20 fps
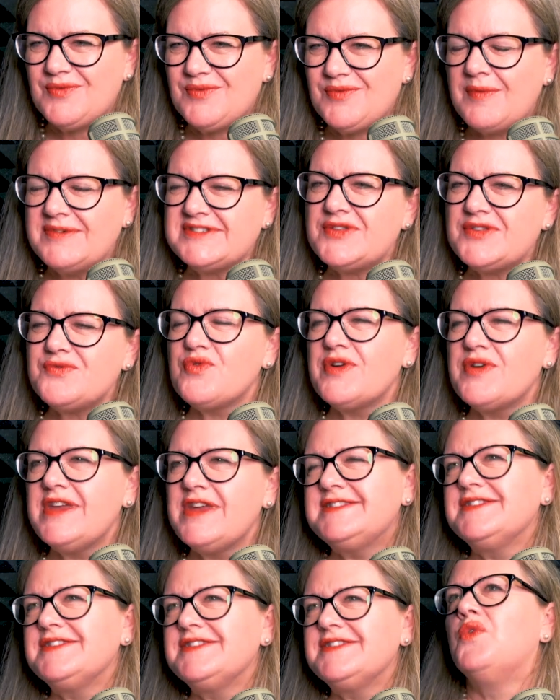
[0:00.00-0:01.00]
what was the
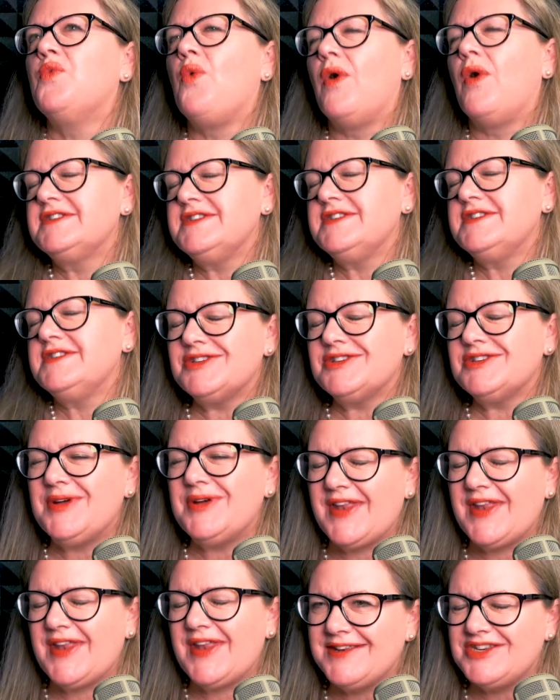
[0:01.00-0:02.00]
reason for wanting to, and then
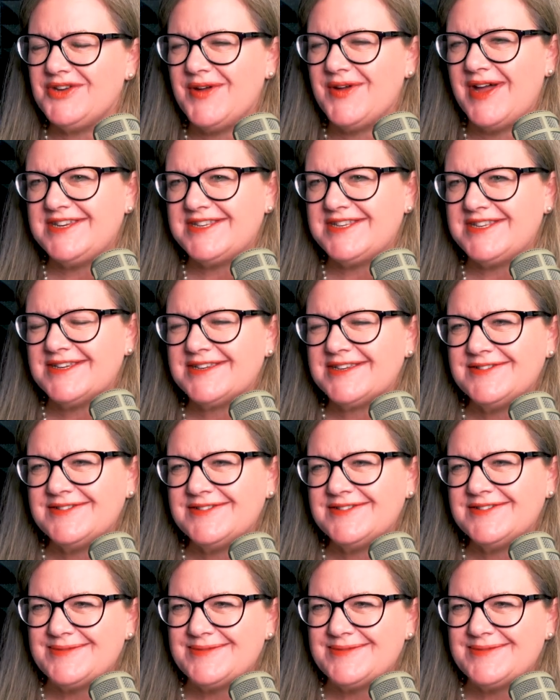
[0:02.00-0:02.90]
how did you actually stick to it?